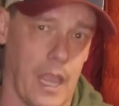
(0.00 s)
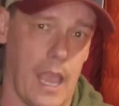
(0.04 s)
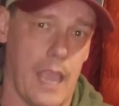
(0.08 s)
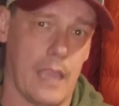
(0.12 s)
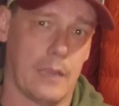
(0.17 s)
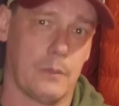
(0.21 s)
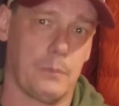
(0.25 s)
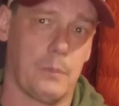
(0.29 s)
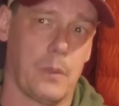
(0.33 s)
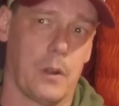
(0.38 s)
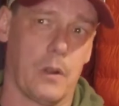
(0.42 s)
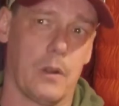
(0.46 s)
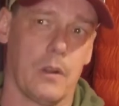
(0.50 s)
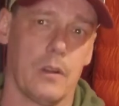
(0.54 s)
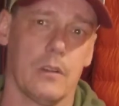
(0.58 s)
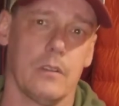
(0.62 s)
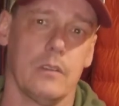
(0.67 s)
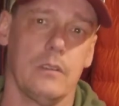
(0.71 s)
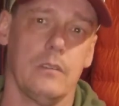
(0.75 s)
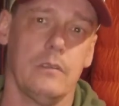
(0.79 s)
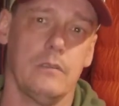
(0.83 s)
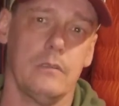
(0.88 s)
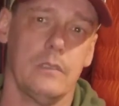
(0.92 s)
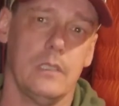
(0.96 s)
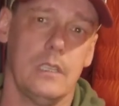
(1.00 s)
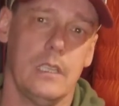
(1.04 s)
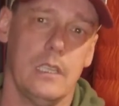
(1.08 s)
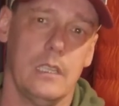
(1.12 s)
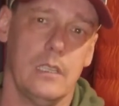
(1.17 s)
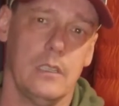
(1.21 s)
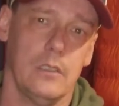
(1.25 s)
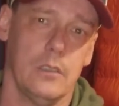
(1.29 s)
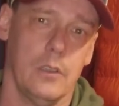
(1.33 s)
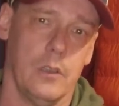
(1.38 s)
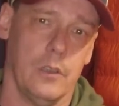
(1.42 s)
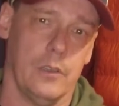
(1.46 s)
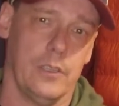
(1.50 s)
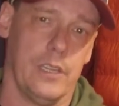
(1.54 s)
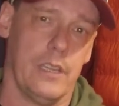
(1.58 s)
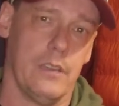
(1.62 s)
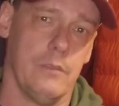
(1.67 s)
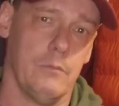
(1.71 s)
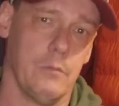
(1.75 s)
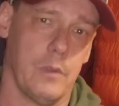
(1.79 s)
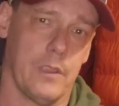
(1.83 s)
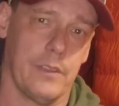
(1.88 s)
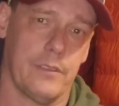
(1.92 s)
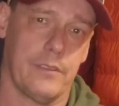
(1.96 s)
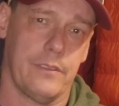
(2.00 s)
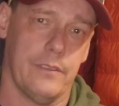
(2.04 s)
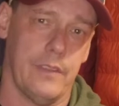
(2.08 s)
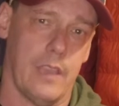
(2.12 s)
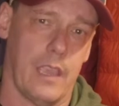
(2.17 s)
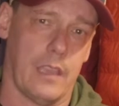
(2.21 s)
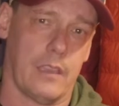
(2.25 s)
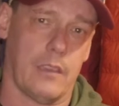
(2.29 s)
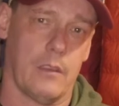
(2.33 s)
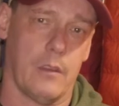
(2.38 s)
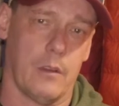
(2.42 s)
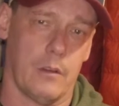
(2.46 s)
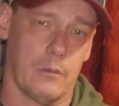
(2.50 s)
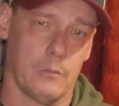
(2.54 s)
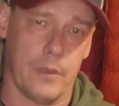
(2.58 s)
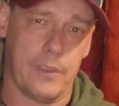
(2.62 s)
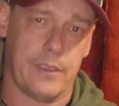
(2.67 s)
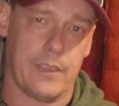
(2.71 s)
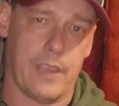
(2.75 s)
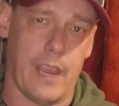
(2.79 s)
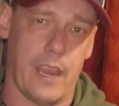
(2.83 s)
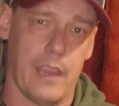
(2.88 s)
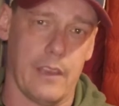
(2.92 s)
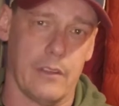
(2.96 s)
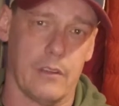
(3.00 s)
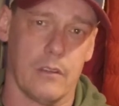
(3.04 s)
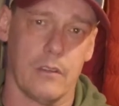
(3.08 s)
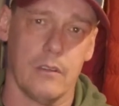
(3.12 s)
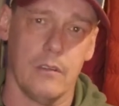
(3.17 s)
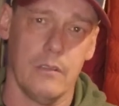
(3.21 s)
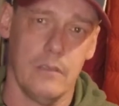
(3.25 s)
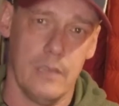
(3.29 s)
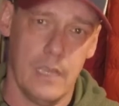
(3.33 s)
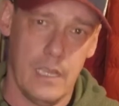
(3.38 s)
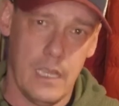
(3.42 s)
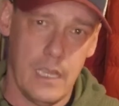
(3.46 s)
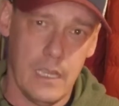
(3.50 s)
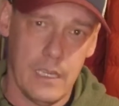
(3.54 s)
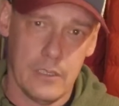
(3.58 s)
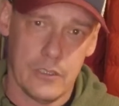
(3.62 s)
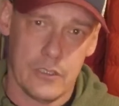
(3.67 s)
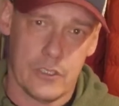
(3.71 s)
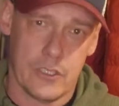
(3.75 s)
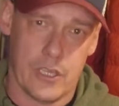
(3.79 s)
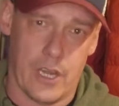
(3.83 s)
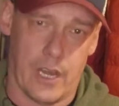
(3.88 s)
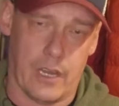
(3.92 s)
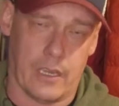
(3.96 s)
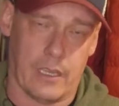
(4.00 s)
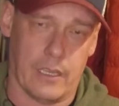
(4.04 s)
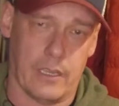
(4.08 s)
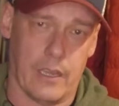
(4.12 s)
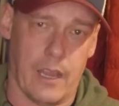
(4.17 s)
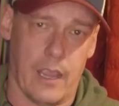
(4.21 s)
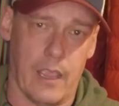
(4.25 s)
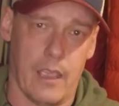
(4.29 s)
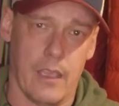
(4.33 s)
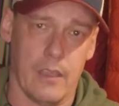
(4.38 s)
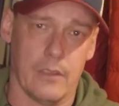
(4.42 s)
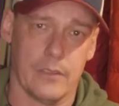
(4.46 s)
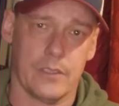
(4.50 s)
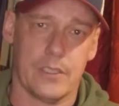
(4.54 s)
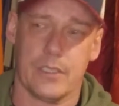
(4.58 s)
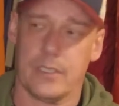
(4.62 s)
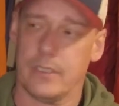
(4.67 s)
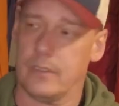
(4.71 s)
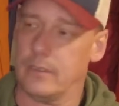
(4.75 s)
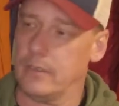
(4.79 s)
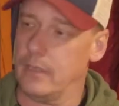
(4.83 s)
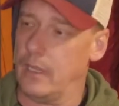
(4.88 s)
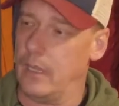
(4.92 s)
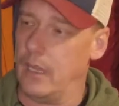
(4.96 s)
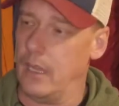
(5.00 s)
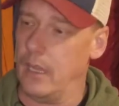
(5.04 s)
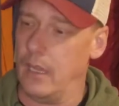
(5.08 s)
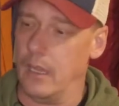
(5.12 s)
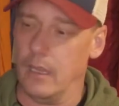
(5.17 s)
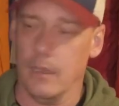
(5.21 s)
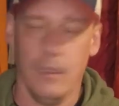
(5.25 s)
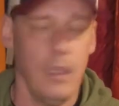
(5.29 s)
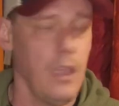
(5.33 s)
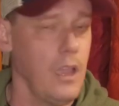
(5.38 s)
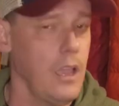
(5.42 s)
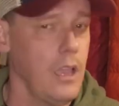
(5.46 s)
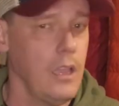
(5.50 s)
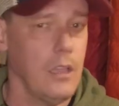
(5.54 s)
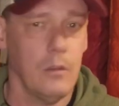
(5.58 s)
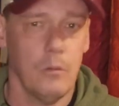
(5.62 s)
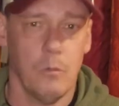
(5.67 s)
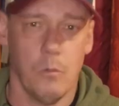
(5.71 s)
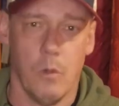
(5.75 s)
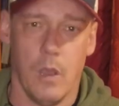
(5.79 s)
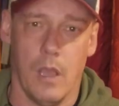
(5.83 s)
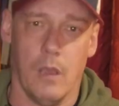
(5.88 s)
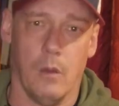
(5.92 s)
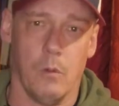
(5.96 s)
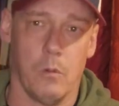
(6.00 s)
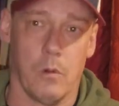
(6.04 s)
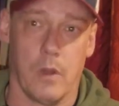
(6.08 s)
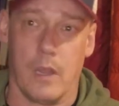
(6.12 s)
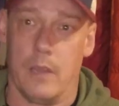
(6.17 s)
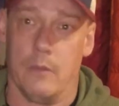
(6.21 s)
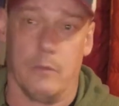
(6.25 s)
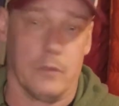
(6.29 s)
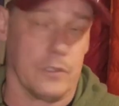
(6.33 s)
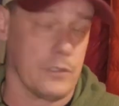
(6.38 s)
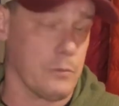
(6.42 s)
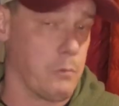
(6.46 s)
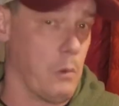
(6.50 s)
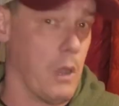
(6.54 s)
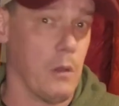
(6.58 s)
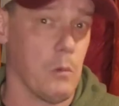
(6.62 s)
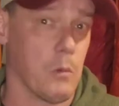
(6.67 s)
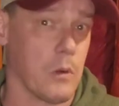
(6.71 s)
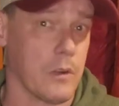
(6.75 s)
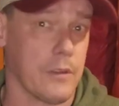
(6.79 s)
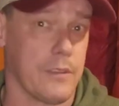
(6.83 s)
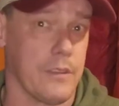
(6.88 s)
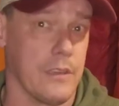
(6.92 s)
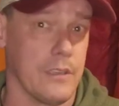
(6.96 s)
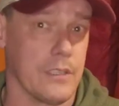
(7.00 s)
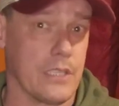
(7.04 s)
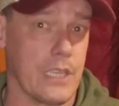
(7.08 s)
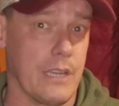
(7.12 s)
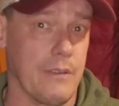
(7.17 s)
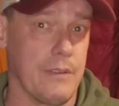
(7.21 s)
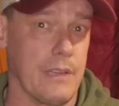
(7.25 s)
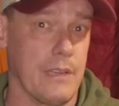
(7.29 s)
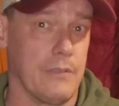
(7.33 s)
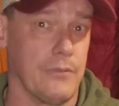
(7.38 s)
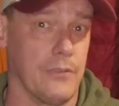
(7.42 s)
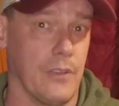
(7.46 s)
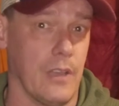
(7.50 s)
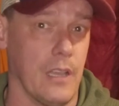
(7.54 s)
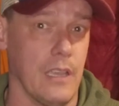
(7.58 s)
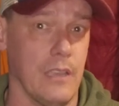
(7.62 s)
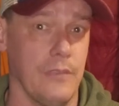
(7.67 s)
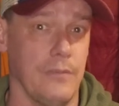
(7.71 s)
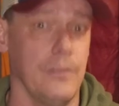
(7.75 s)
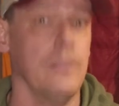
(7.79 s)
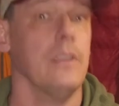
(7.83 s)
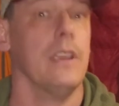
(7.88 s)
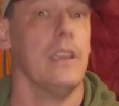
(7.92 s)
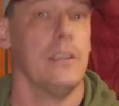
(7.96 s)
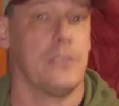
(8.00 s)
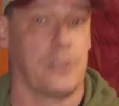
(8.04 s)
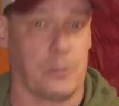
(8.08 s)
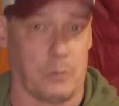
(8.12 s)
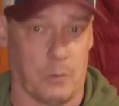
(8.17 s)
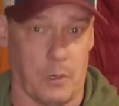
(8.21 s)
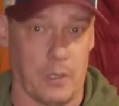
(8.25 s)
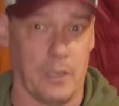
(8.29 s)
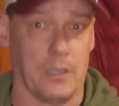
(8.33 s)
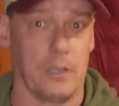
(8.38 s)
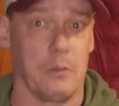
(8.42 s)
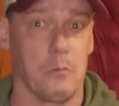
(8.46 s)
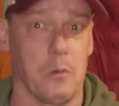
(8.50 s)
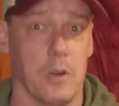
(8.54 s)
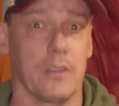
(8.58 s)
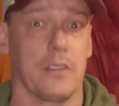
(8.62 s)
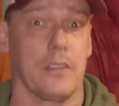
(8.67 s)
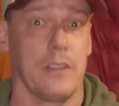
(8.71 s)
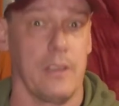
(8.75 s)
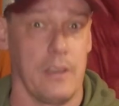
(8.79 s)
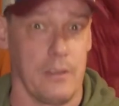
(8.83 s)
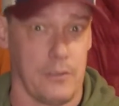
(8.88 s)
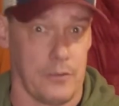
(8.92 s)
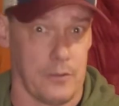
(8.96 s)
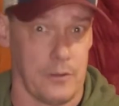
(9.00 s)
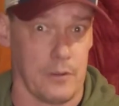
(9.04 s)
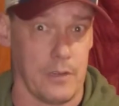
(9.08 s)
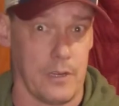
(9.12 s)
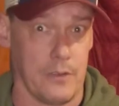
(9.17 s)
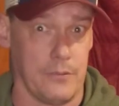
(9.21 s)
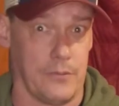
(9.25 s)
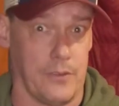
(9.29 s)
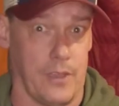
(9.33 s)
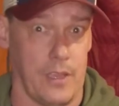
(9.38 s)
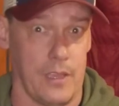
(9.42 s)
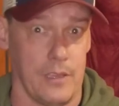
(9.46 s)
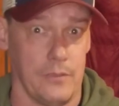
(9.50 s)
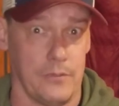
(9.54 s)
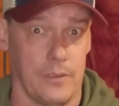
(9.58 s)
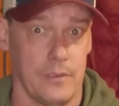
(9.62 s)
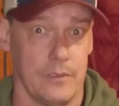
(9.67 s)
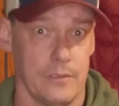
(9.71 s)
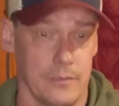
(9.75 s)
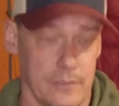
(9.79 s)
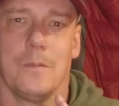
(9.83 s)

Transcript: Blackburn hoodie with neck or with gaiter, check it out. Uh, well, it was well worth it at 75. It's really worth it at 35.